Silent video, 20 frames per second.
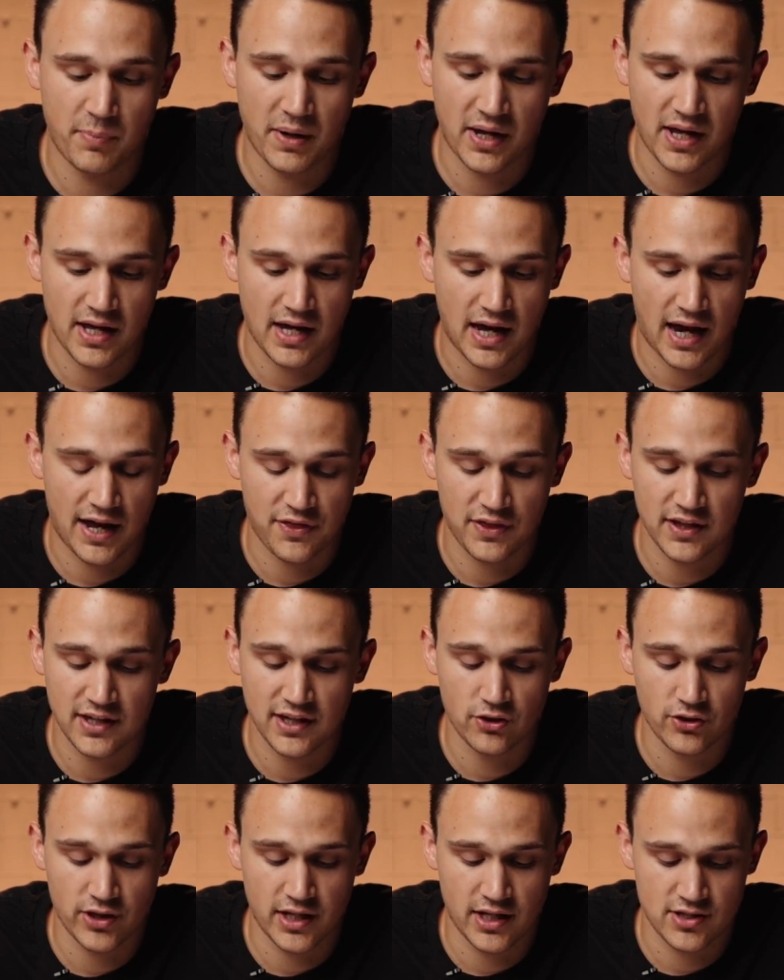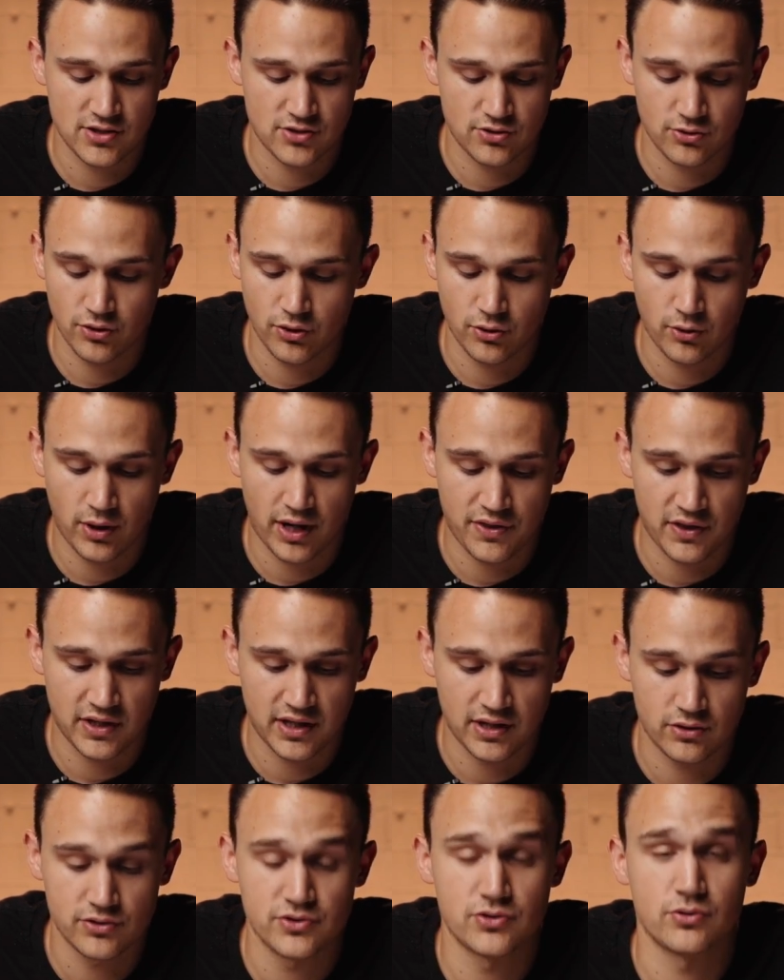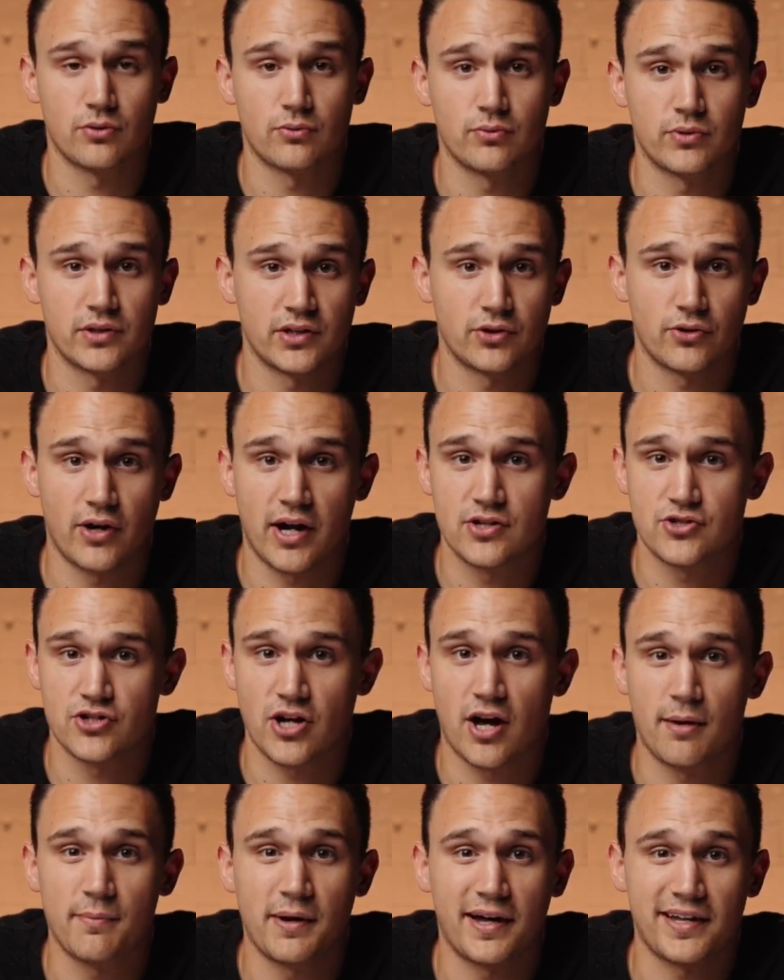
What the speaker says: But I think it'll get us through. I think it'll do a really great job.